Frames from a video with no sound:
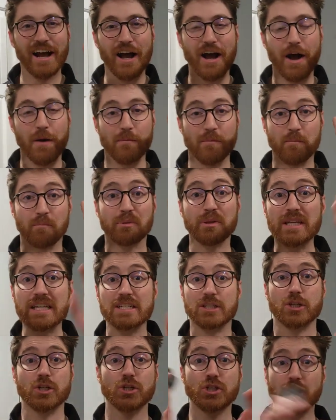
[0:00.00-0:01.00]
Um,
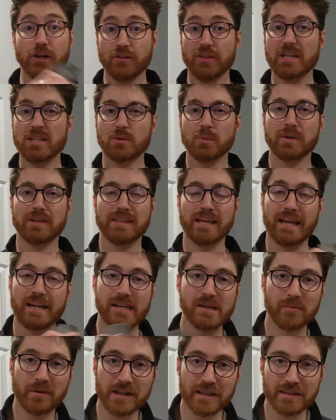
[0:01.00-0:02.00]
please share this with
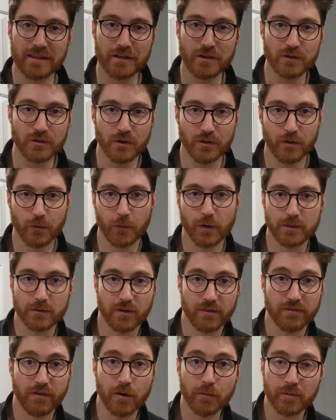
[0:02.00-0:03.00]
anybody that you know that
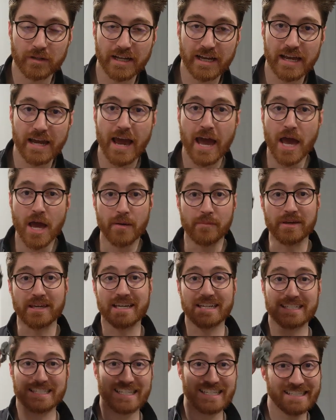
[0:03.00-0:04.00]
works with foam clay
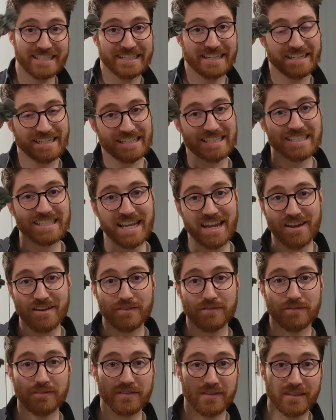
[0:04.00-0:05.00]
because this is going to
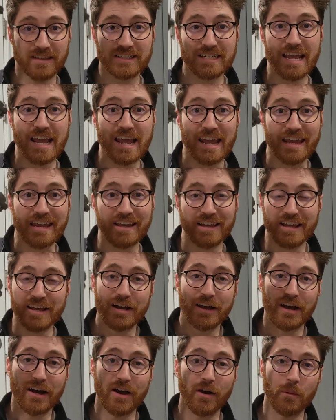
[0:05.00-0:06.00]
save the day
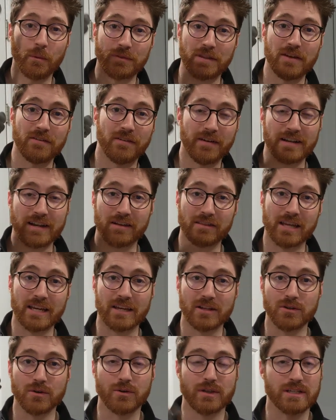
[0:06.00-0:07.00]
uh, when they find out
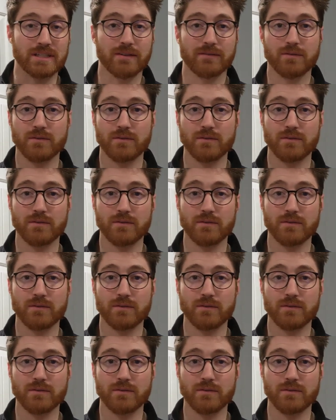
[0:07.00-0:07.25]
they can do this.